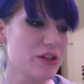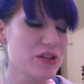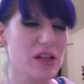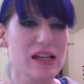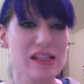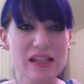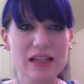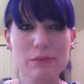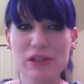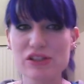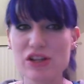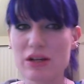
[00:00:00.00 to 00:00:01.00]
So the last thing I'm
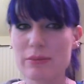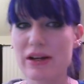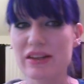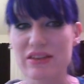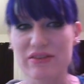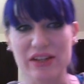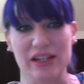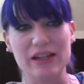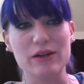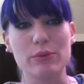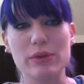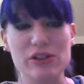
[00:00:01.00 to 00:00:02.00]
going to talk about in the
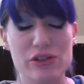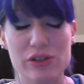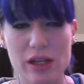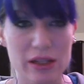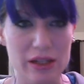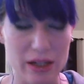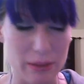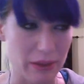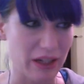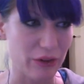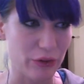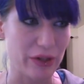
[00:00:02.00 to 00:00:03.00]
video, which ended up
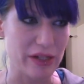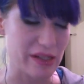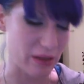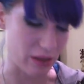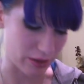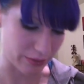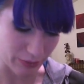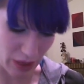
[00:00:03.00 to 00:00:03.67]
getting crazy long,